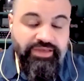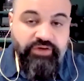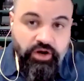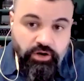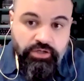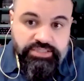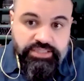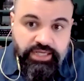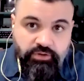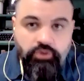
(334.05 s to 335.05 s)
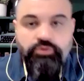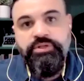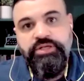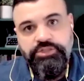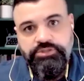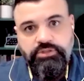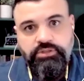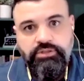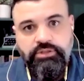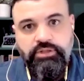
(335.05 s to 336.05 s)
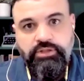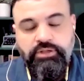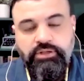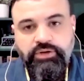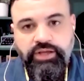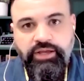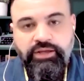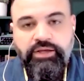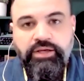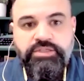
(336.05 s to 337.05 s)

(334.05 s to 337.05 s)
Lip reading: They've harnessed that growth potential. Okay.